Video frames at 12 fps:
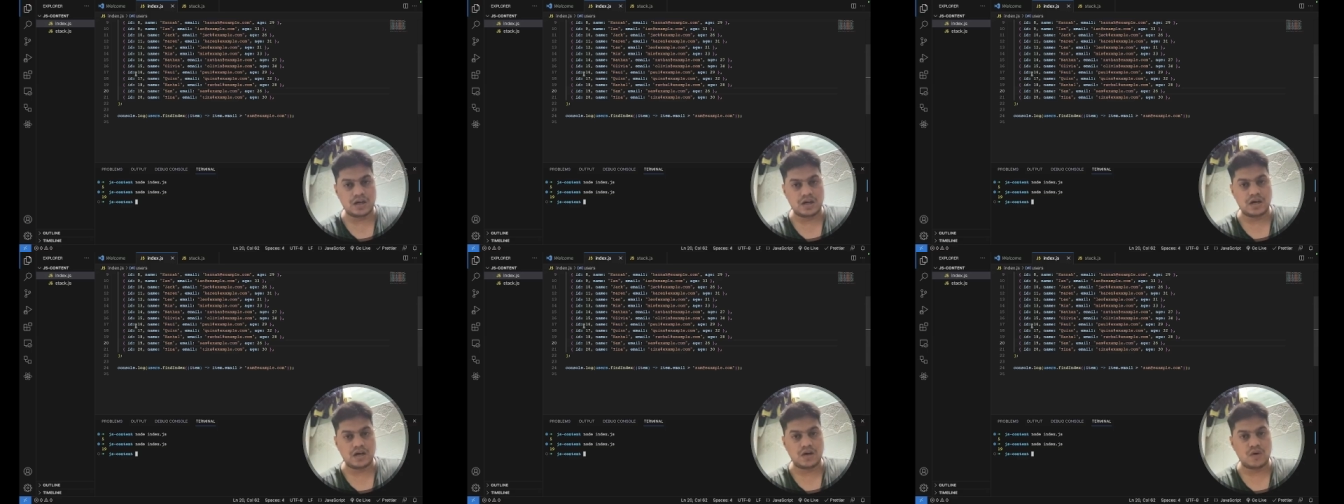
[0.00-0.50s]

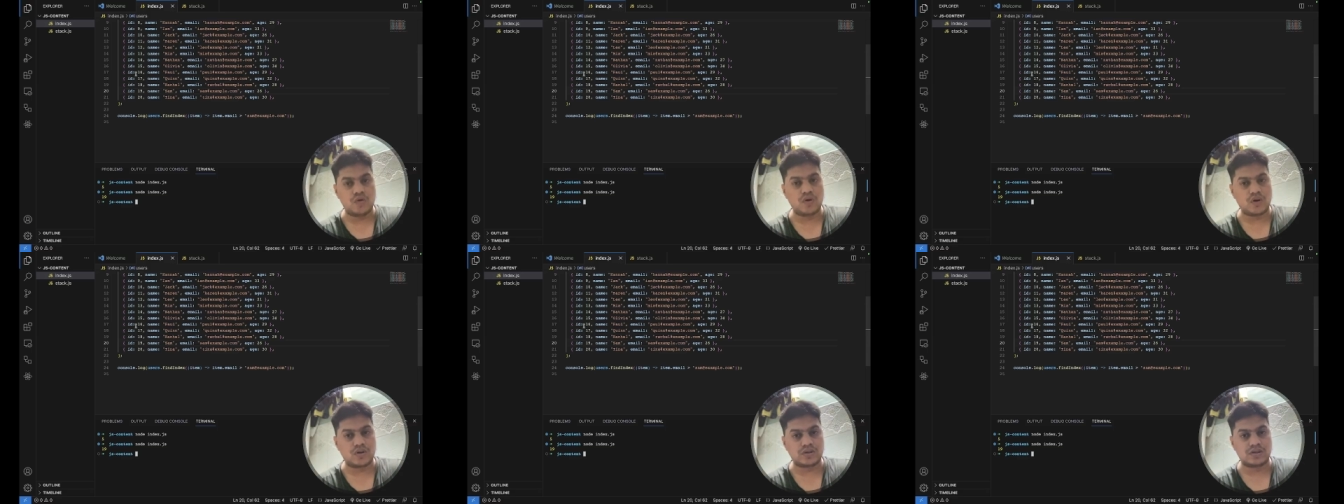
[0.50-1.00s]
hold
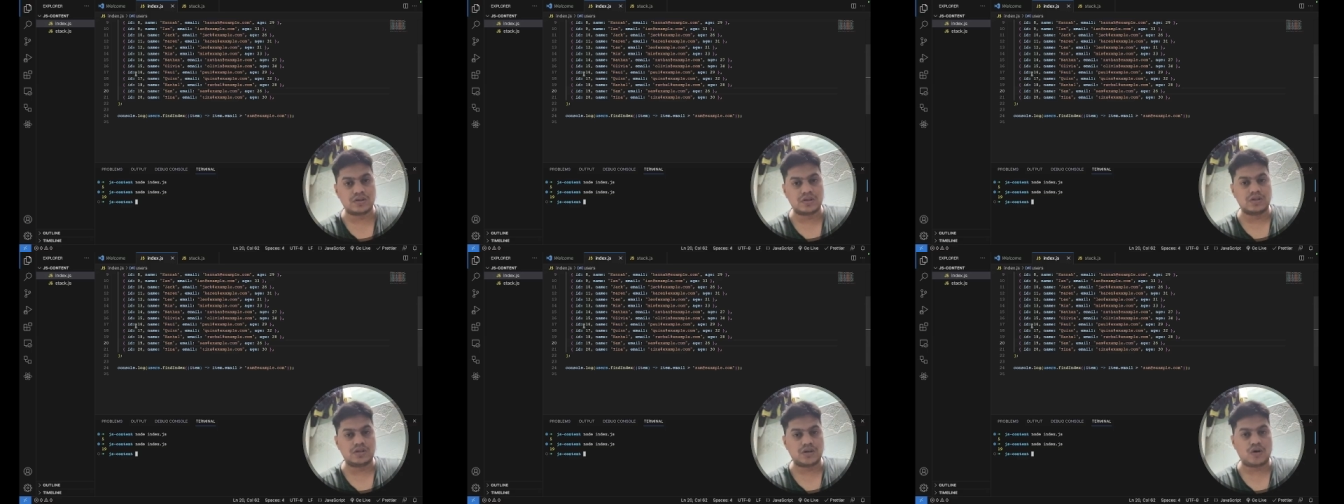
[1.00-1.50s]
on
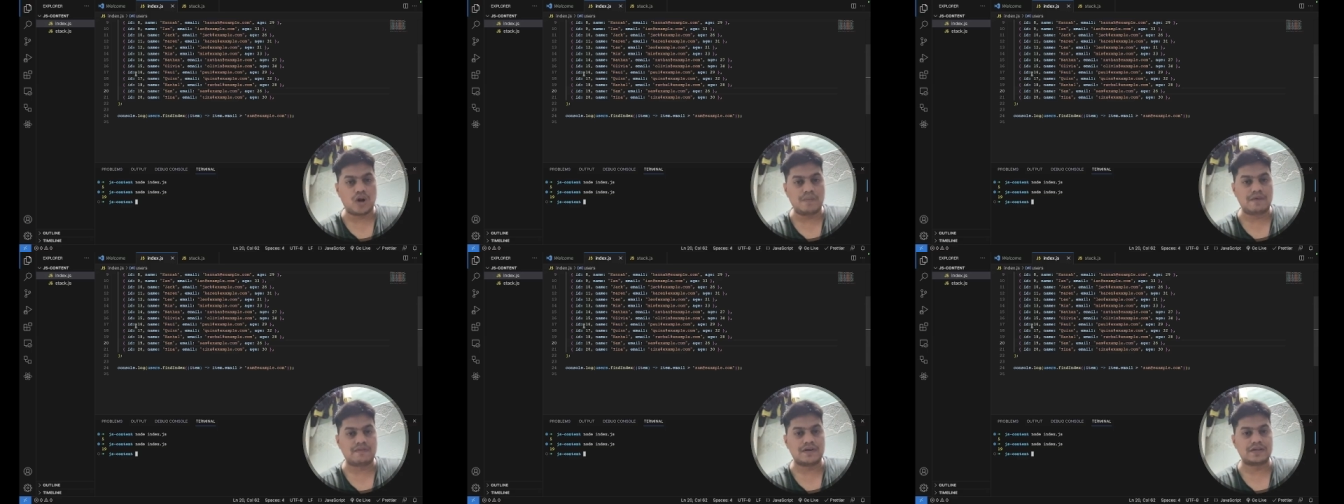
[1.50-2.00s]
the
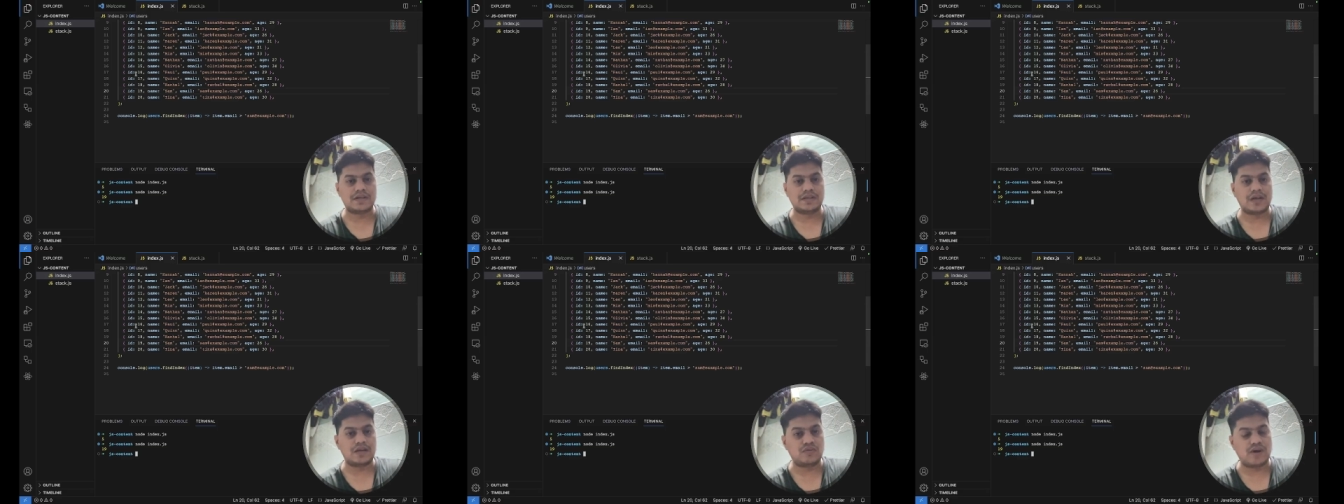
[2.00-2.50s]
callback function,
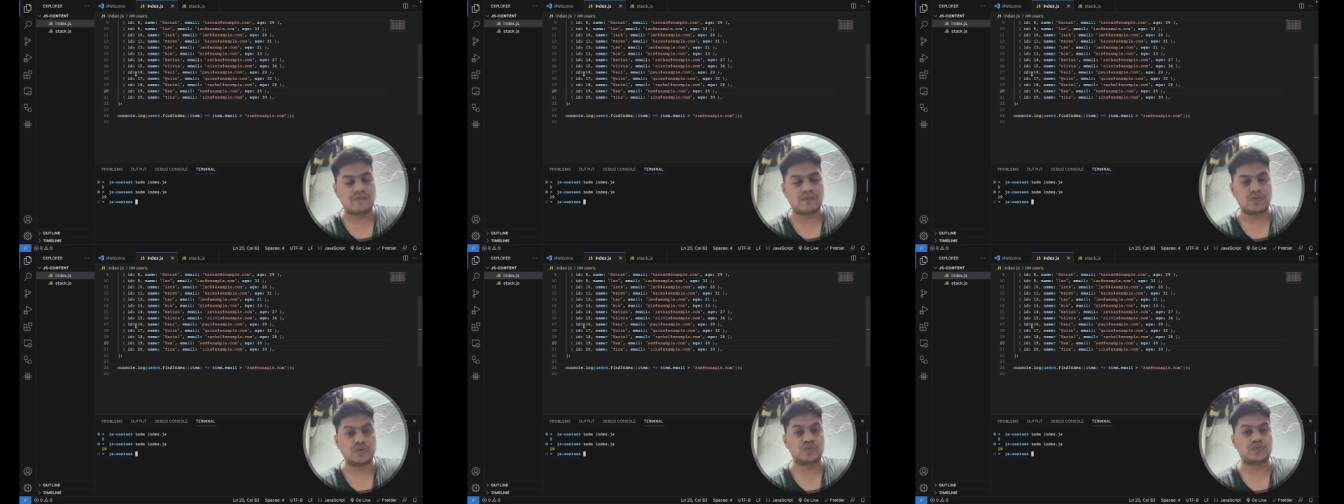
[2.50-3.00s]
then you have to
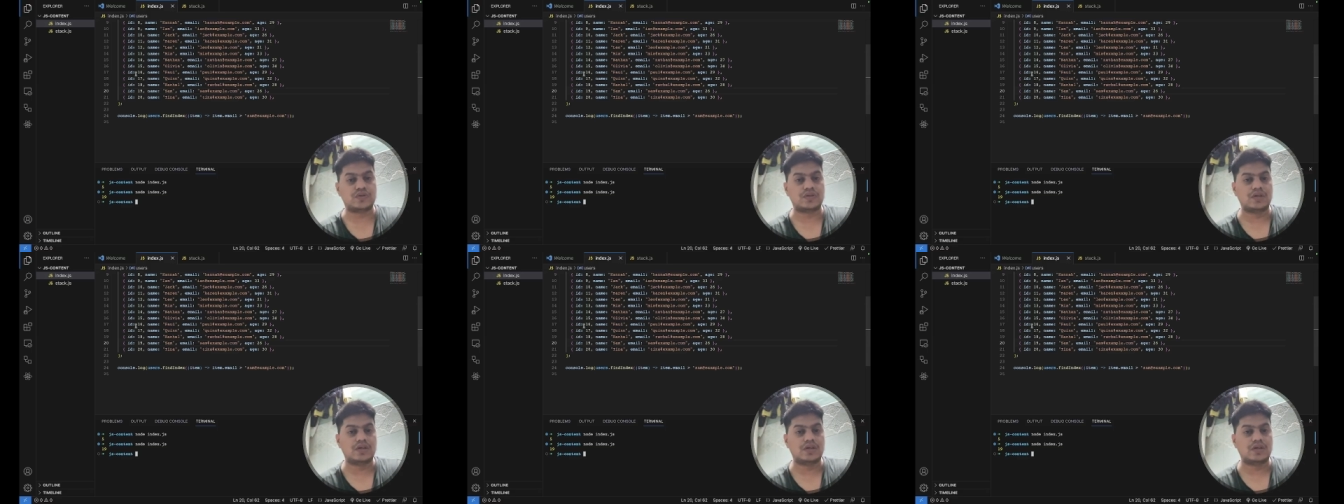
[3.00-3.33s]
use